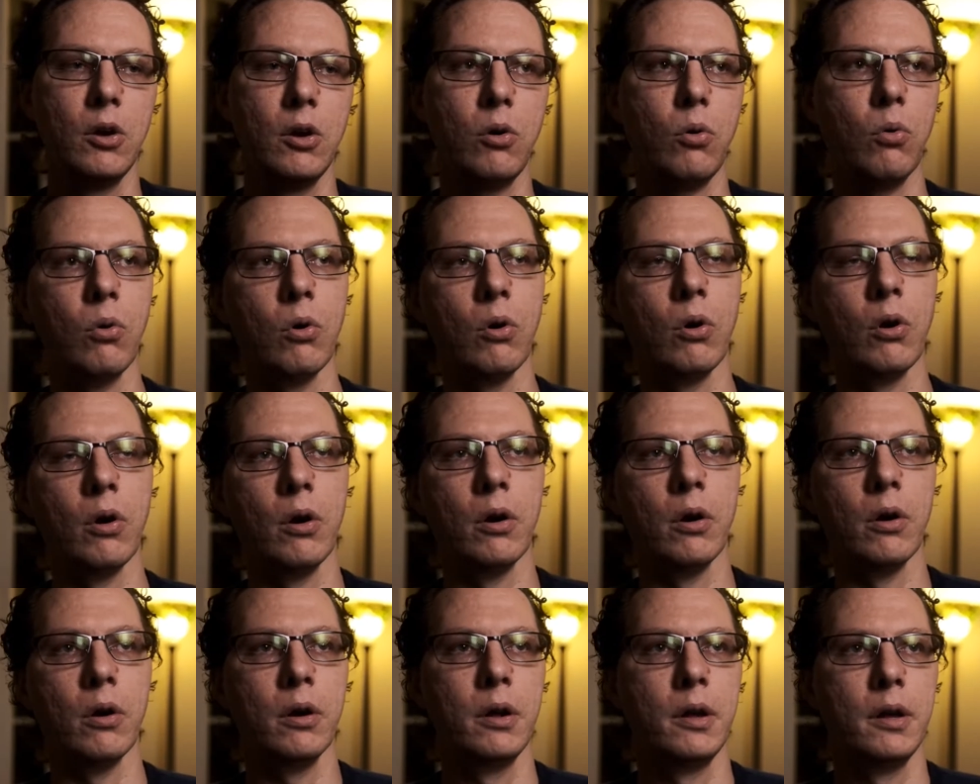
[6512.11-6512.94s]

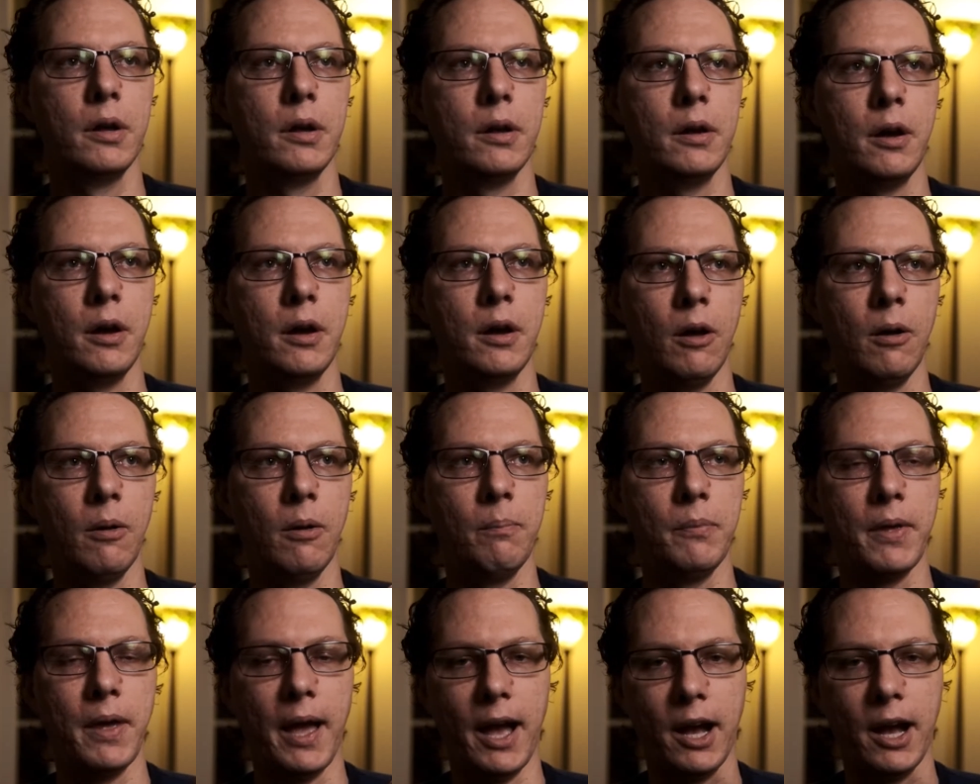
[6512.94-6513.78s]
or
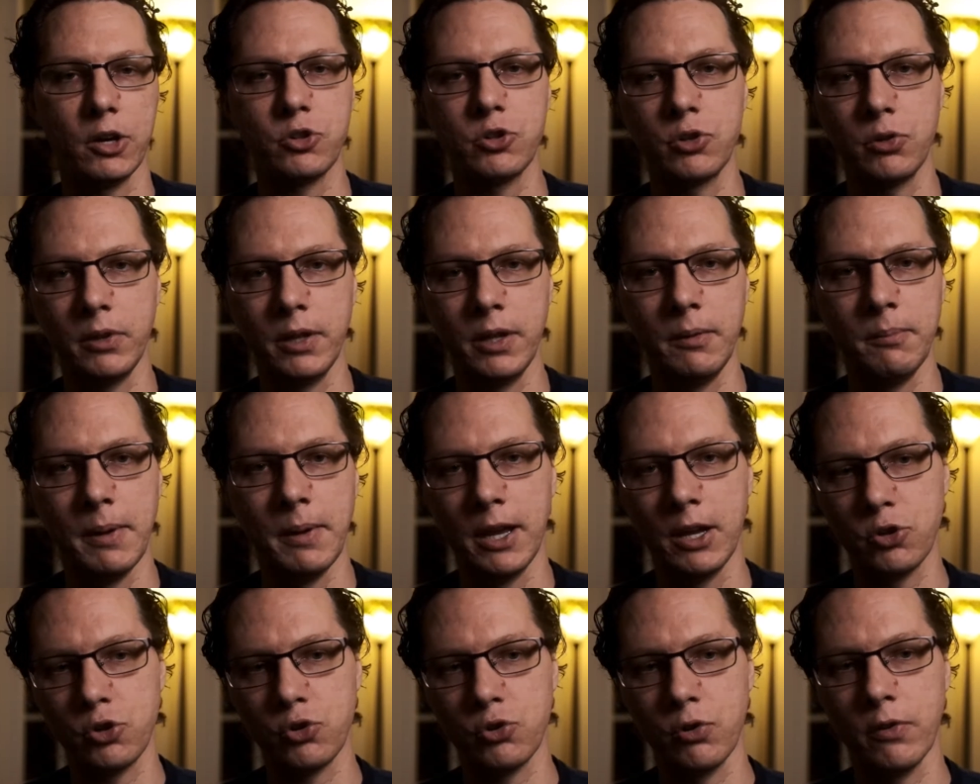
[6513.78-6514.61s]
actually
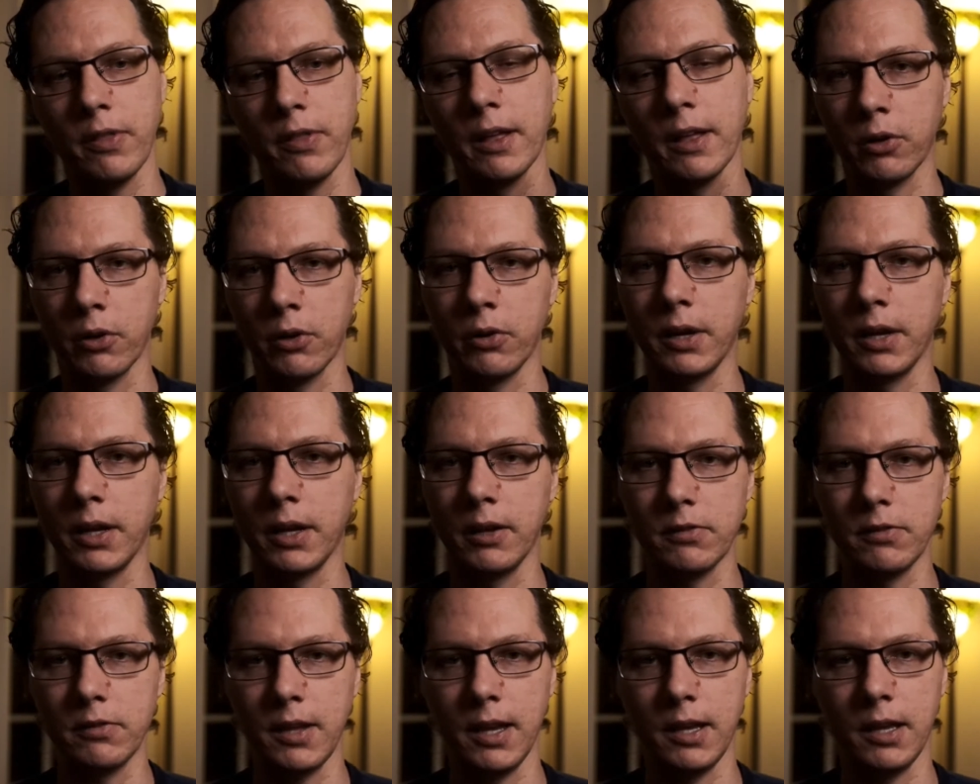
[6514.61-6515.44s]
make sure that learning
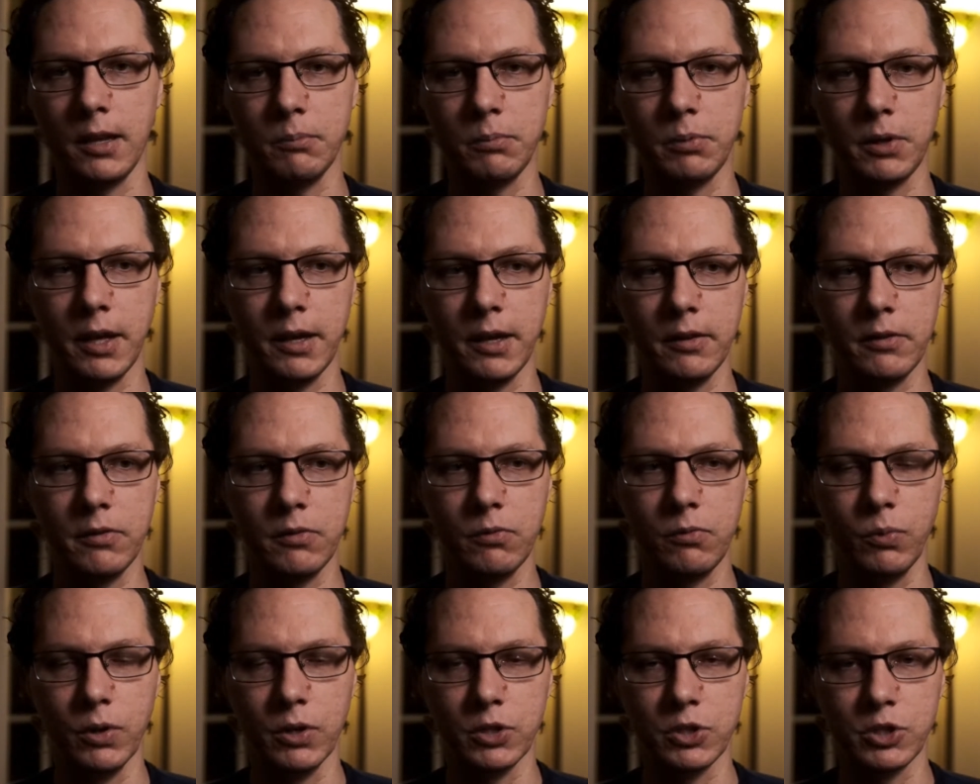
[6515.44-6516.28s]
is taking
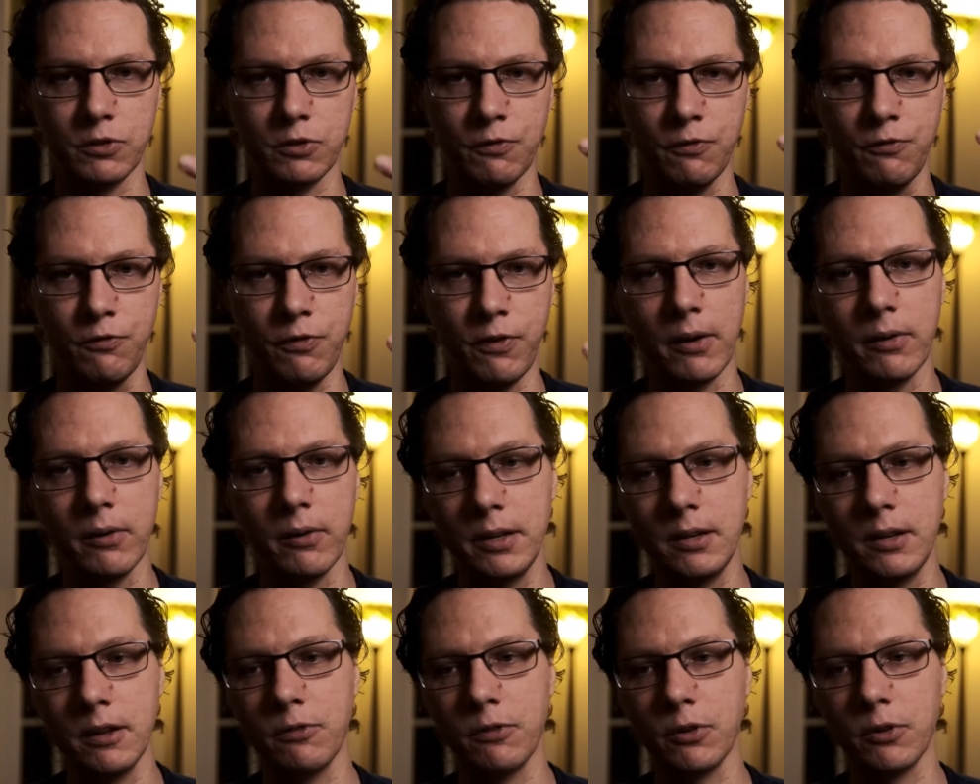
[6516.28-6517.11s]
place, which is very
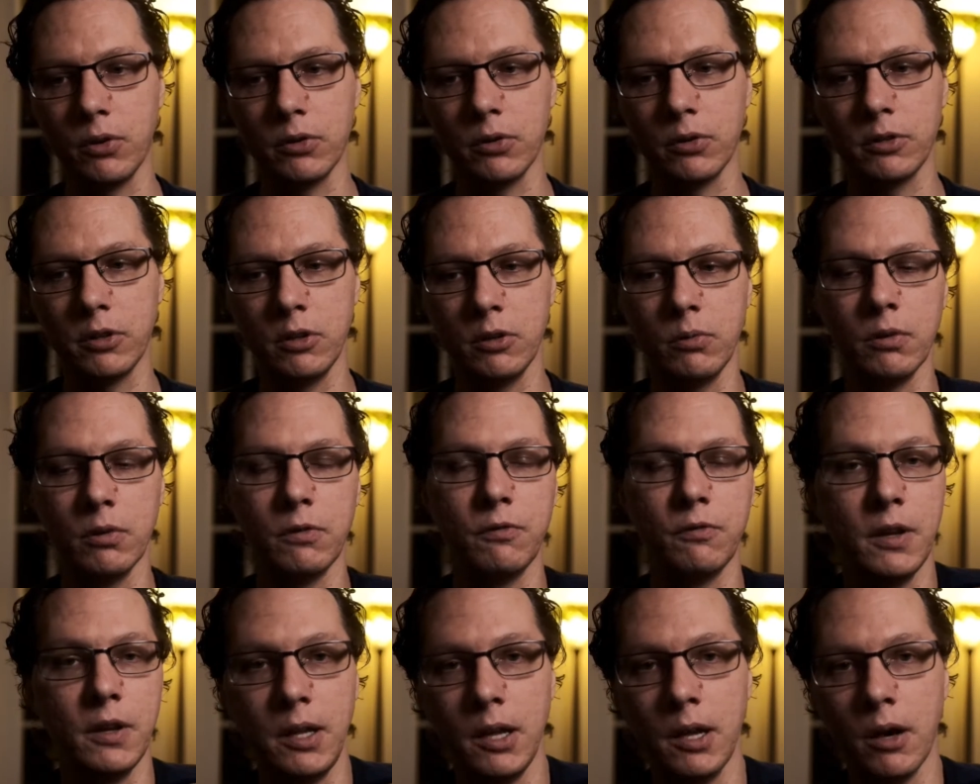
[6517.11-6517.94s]
difficult to do with
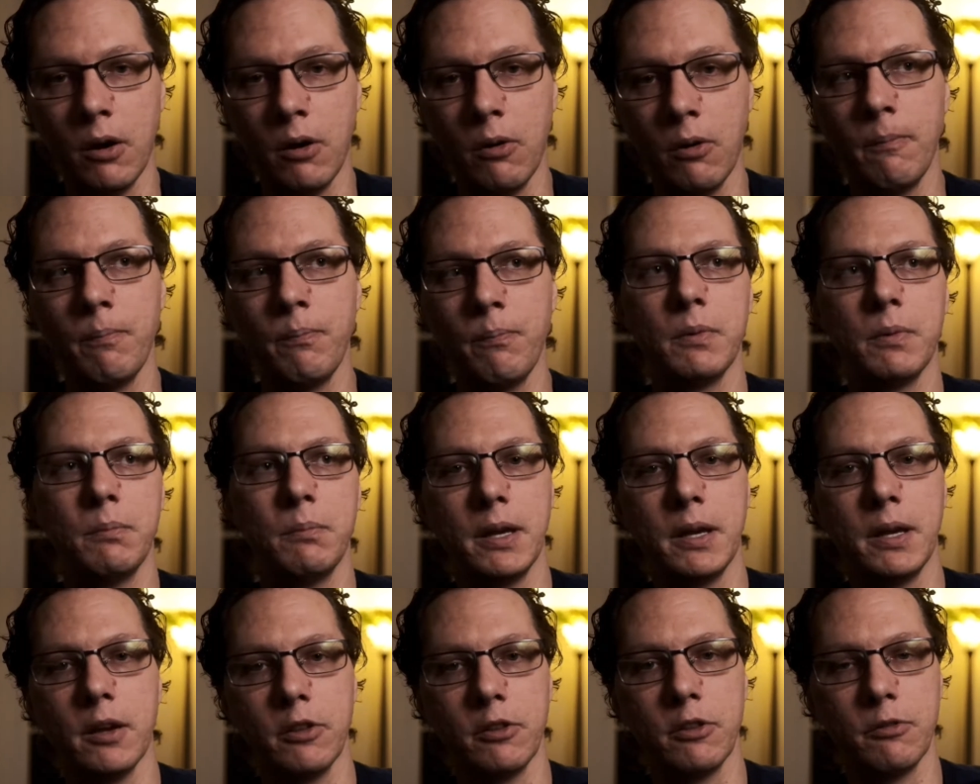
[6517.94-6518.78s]
video
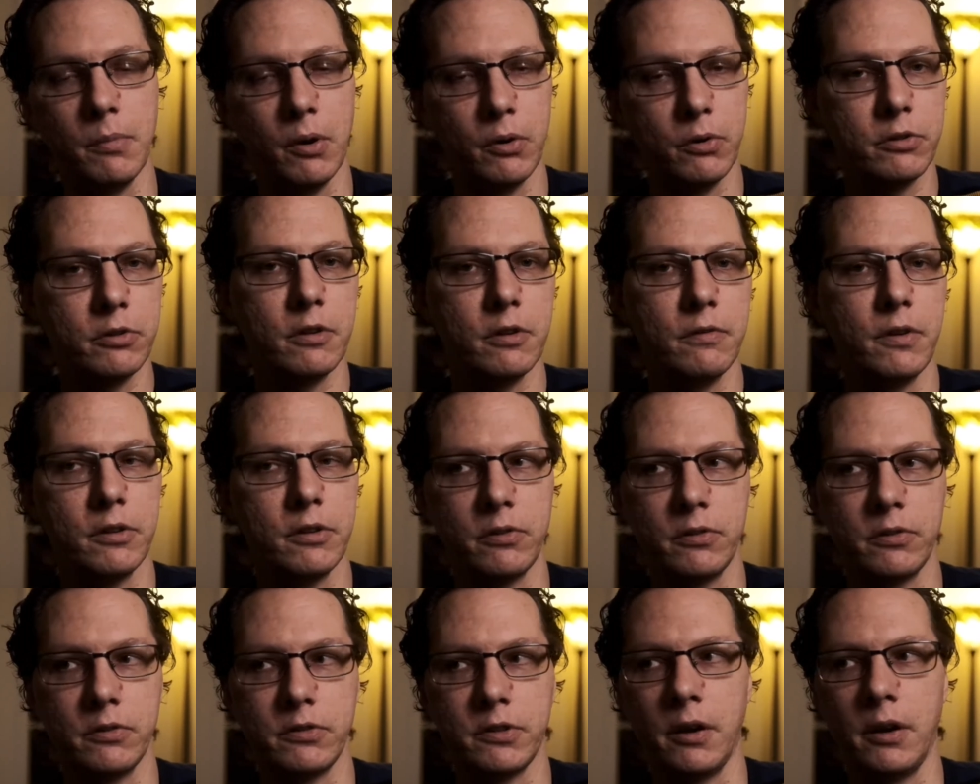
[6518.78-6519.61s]
because most of
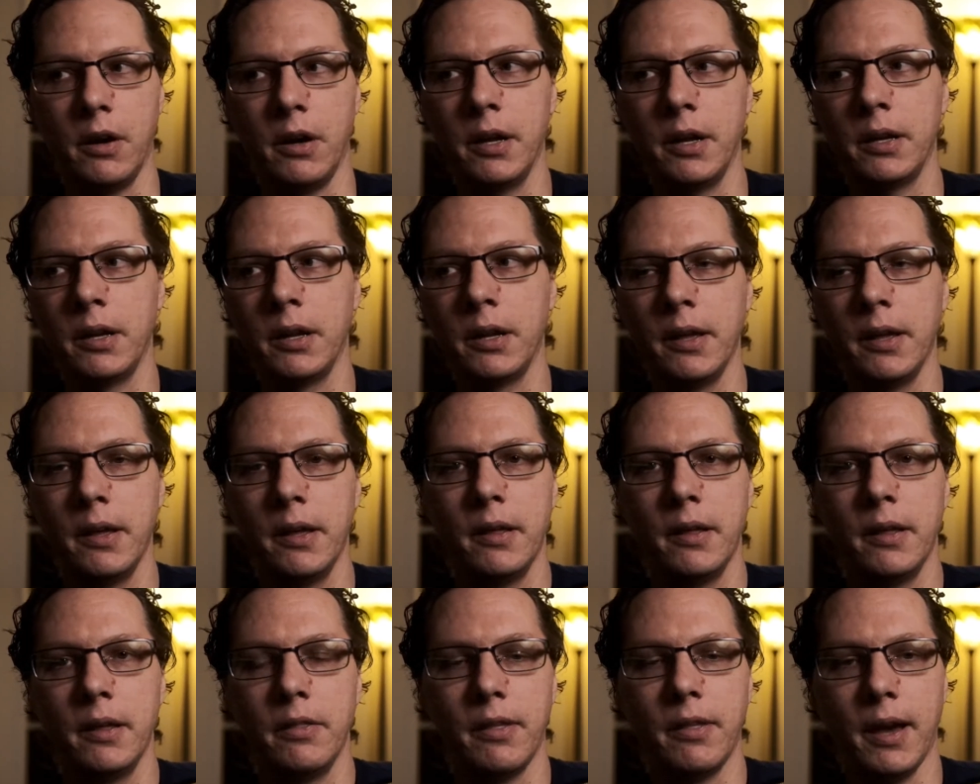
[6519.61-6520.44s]
us are taught
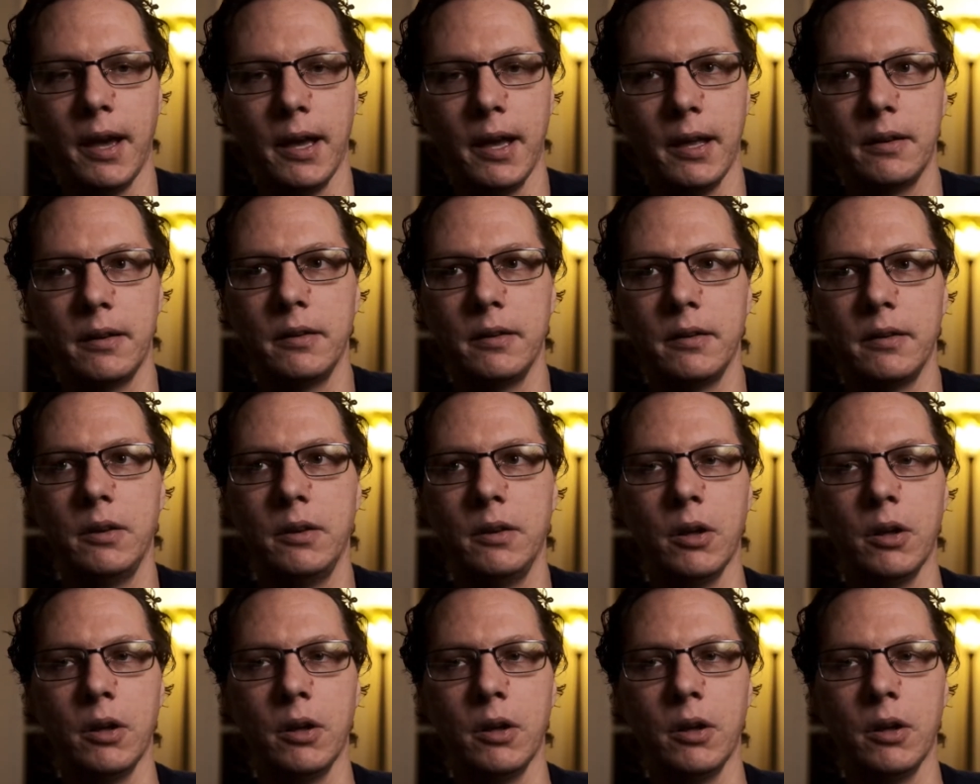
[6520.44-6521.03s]
that